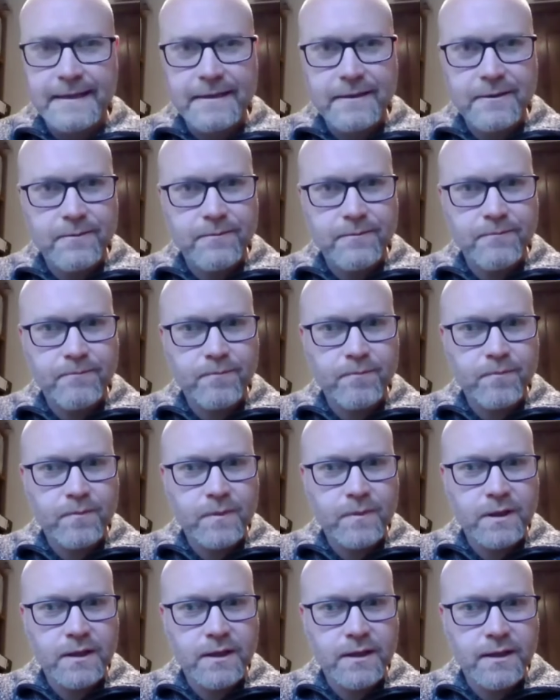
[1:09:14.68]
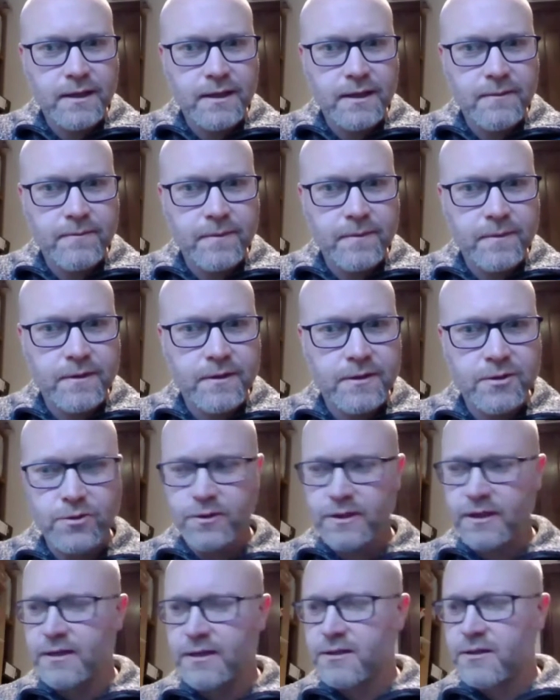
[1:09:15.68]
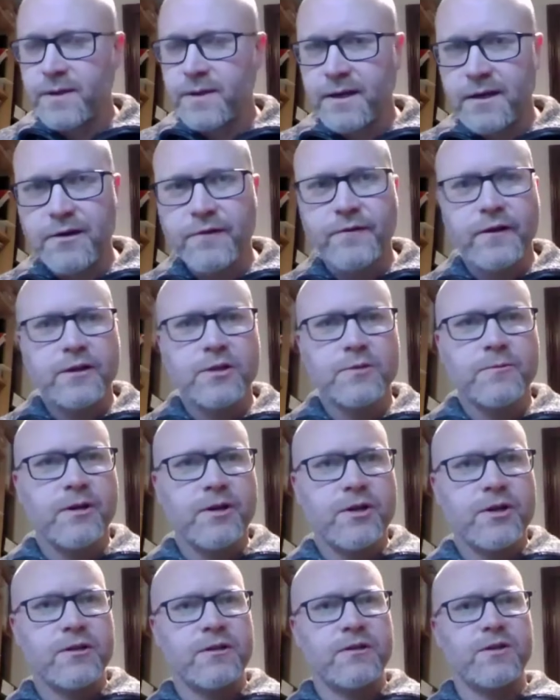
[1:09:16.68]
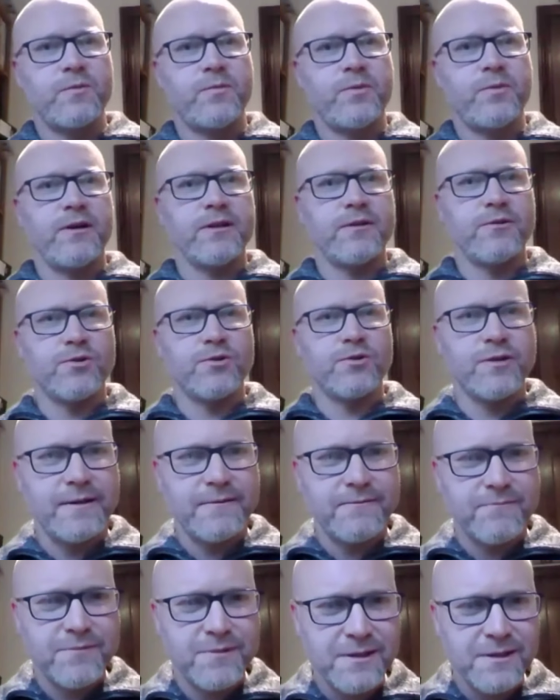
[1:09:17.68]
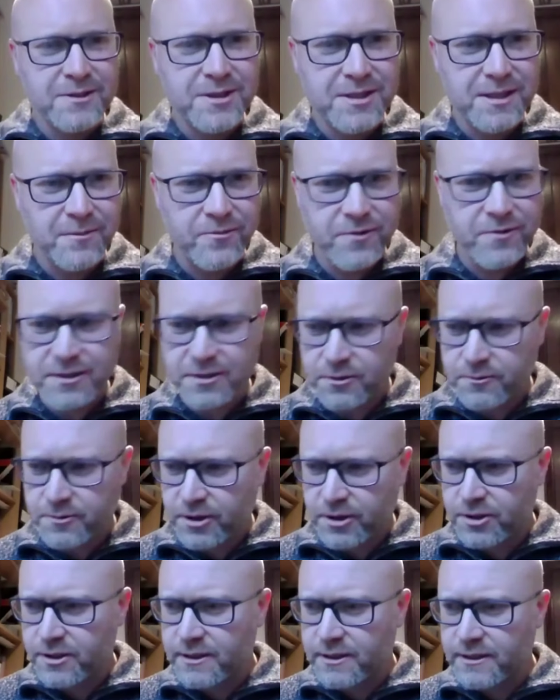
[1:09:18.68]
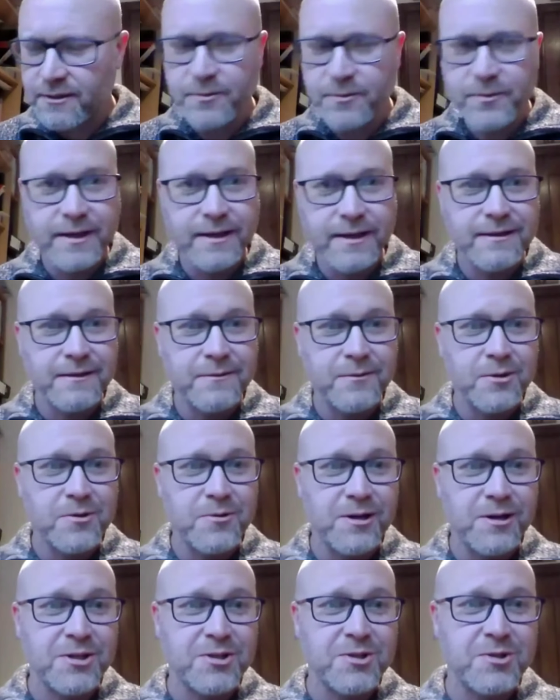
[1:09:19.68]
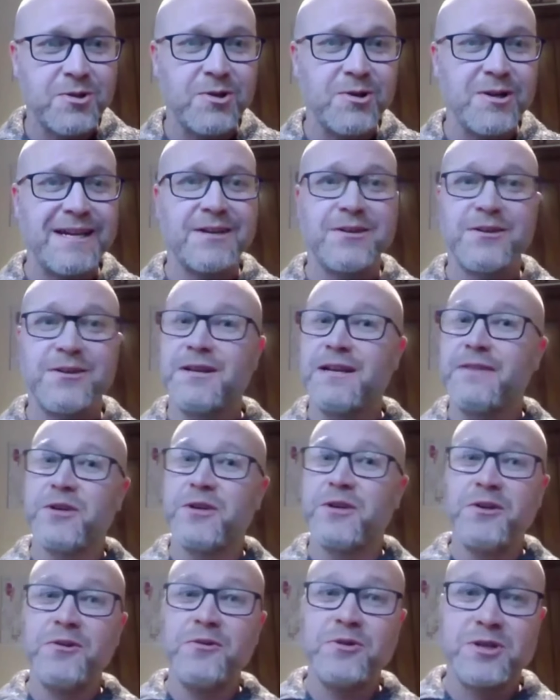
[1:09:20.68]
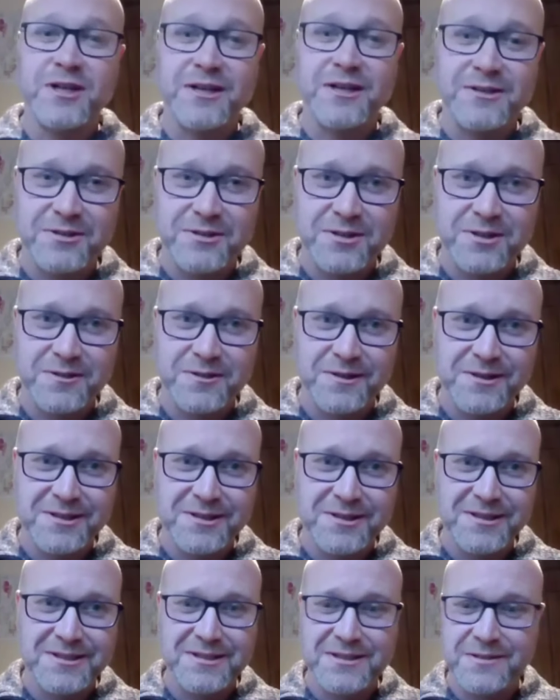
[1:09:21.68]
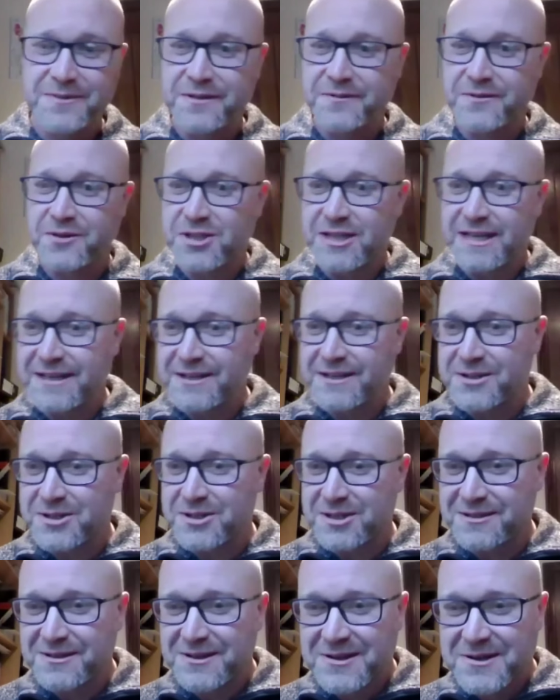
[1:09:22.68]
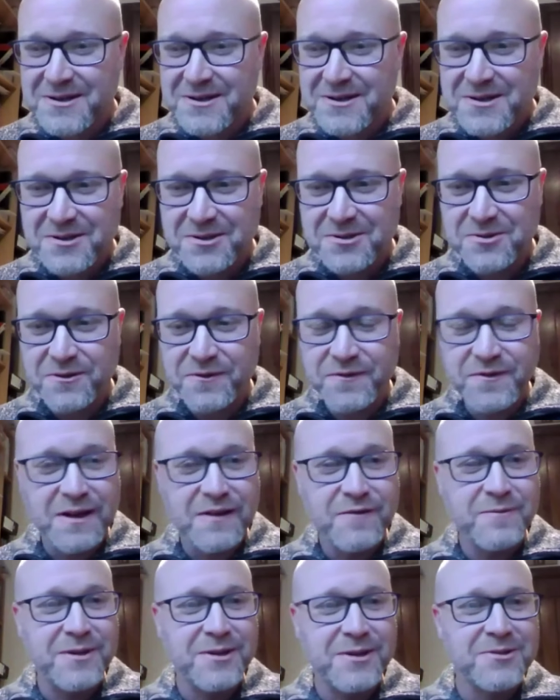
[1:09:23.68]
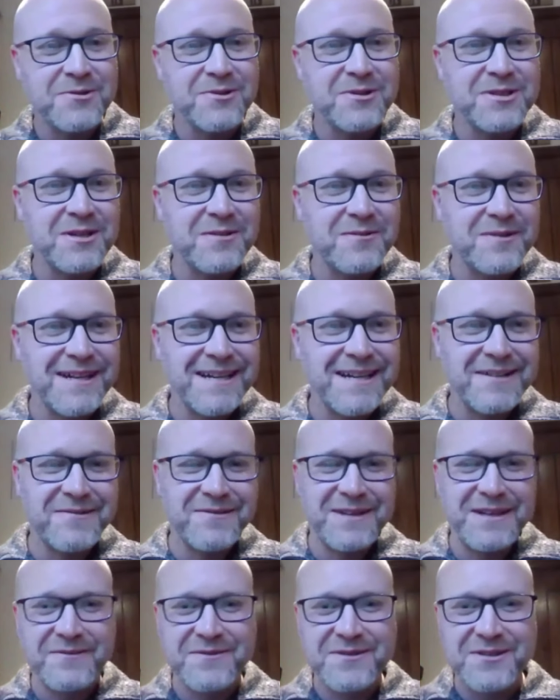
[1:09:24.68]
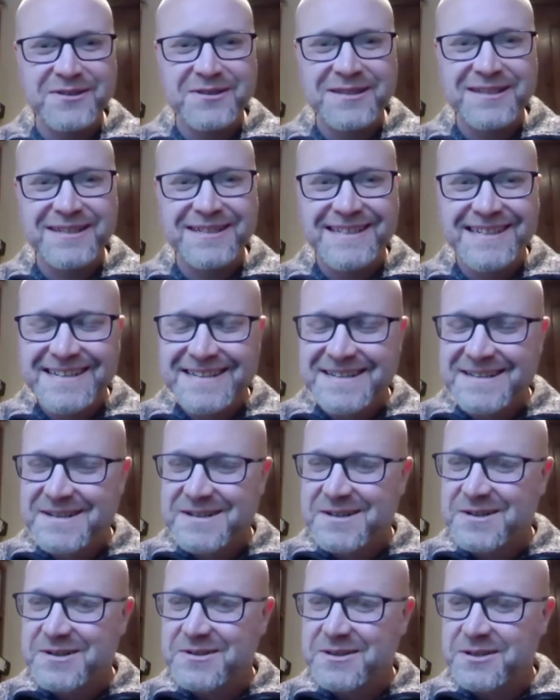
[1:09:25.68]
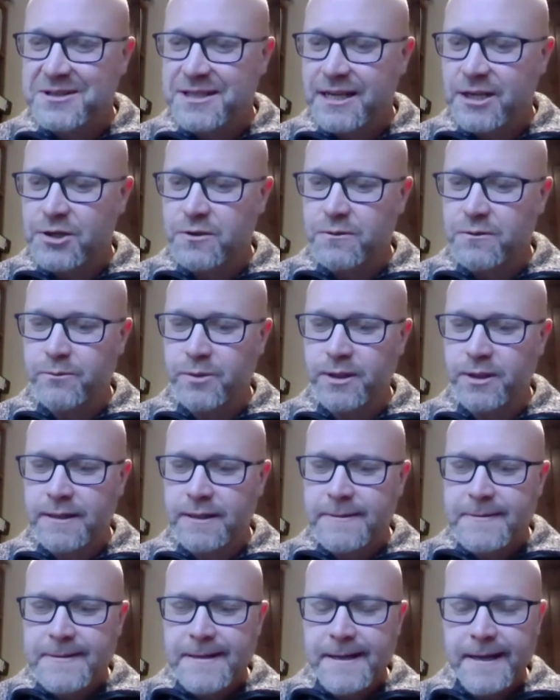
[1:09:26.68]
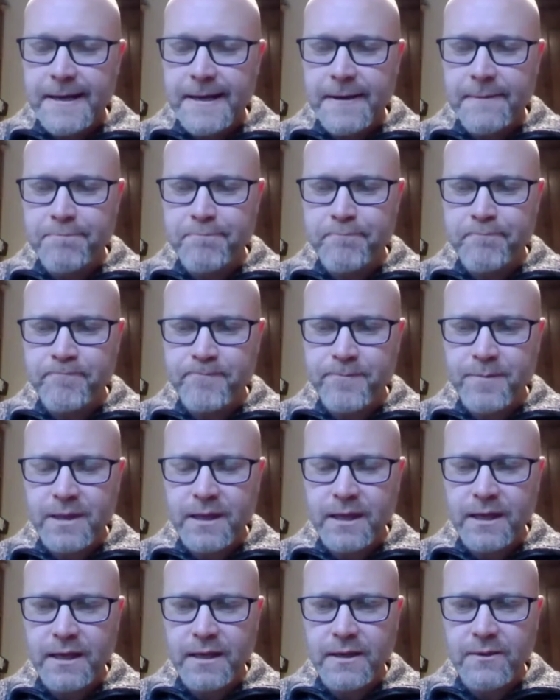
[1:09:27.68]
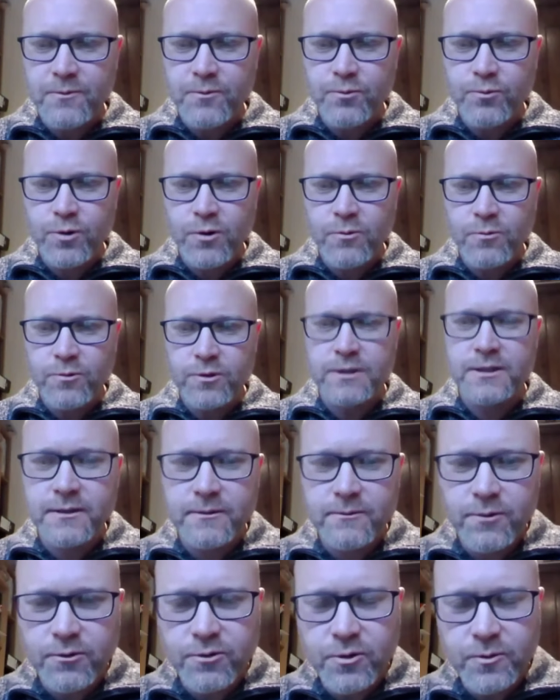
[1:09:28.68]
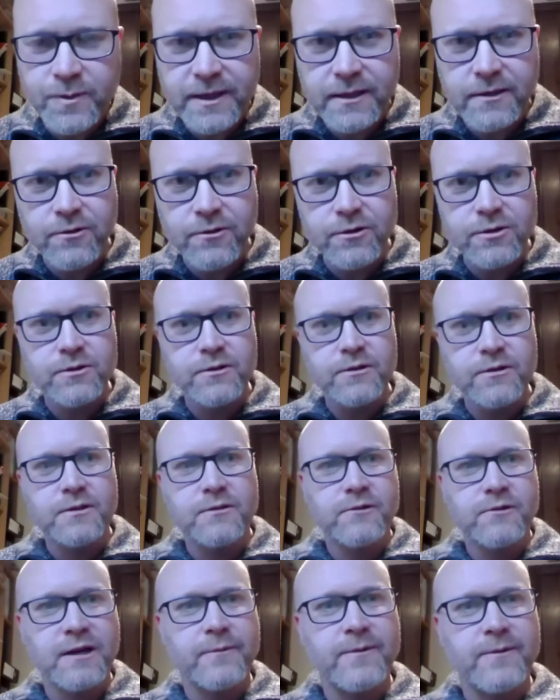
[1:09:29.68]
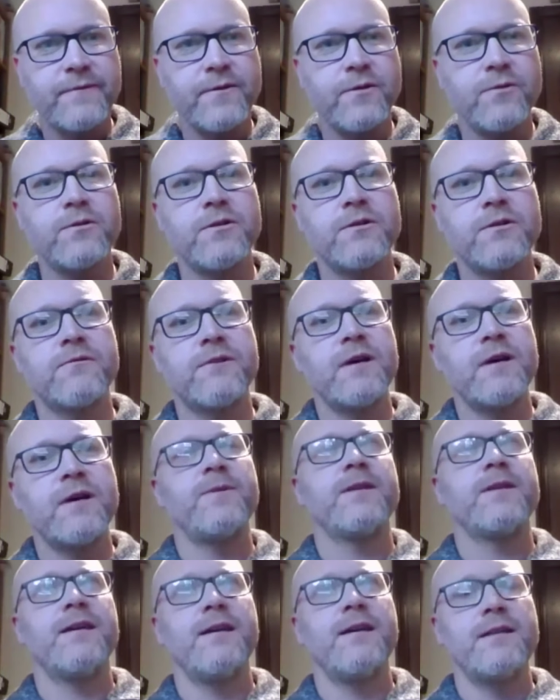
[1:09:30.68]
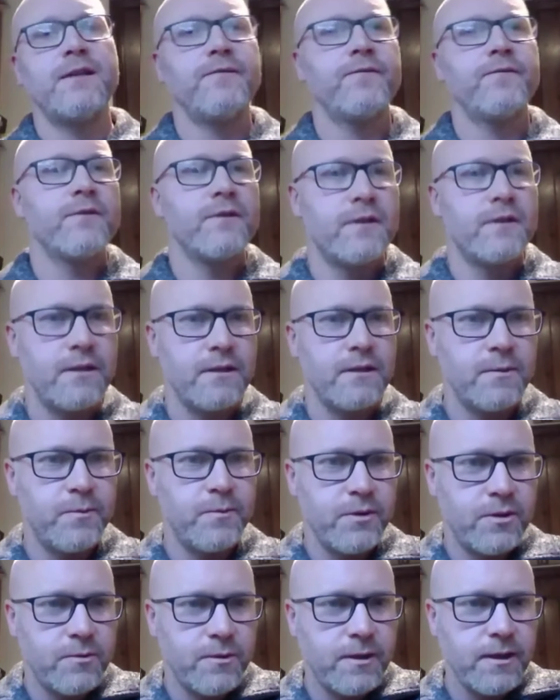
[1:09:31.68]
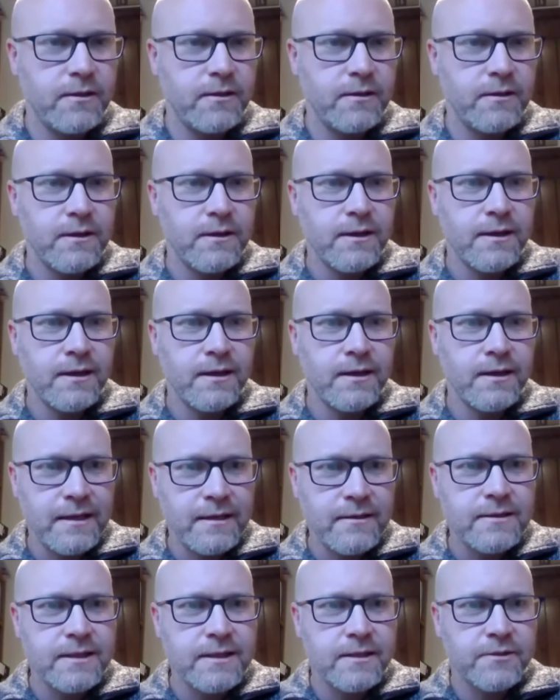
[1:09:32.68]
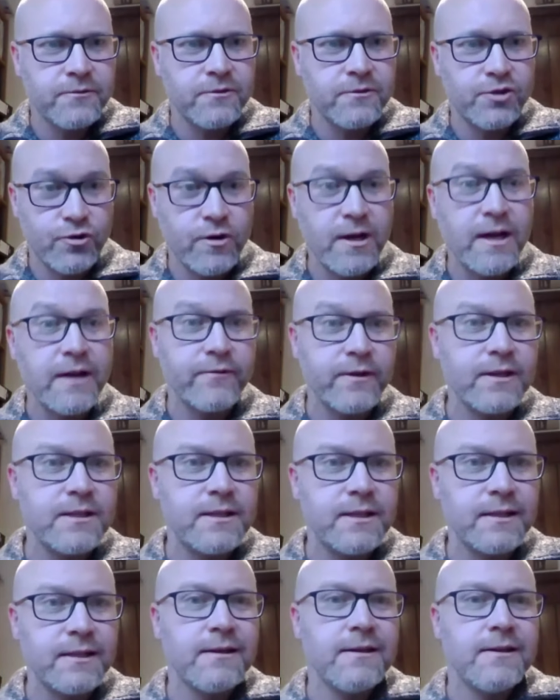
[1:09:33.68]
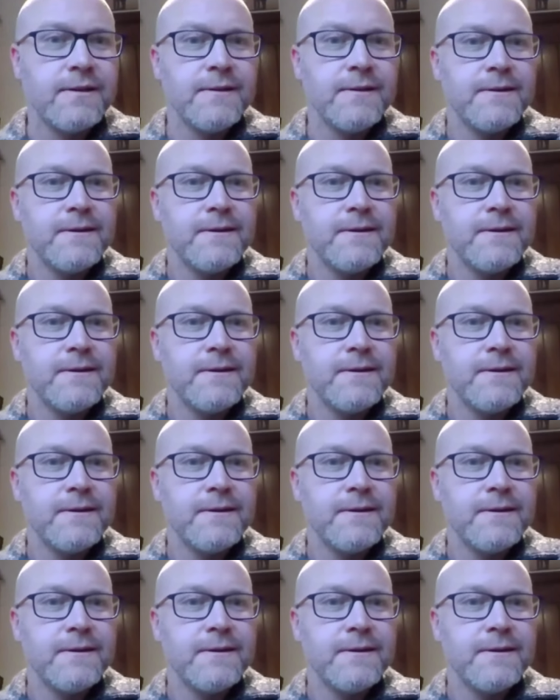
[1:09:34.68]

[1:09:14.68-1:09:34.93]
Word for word: Um, the um, the sort of yes, the paraphrase question. I suppose I'll try and, and summarize the question a little bit, and I'm not quite sure. It could have a huge answer to it, so this is a bit of a challenge in the sort of five minutes or so we had left on the on the session. But um, what would what would be your sort of describe if you're describing the key differences between uh, an Alsace dry Riesling,